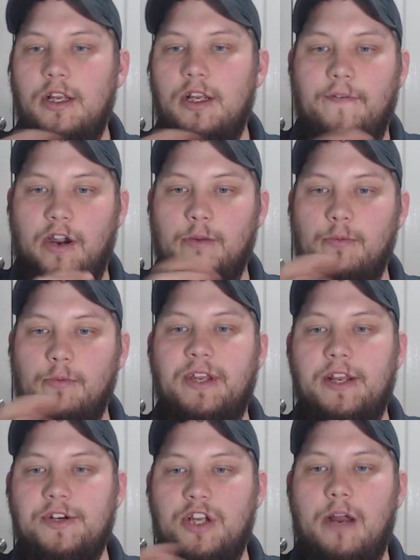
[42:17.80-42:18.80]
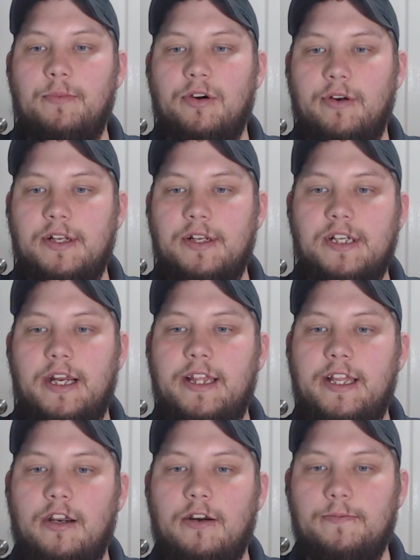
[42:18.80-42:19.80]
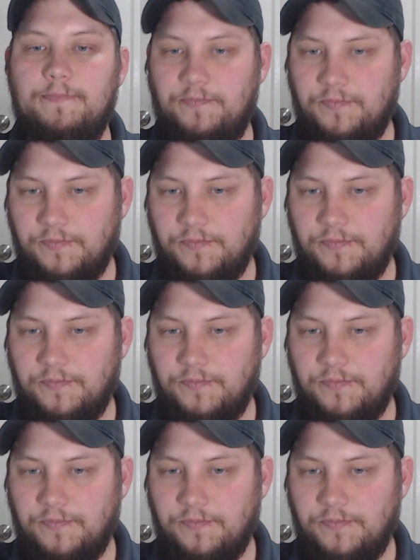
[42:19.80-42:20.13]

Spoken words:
variable potentiometer inside there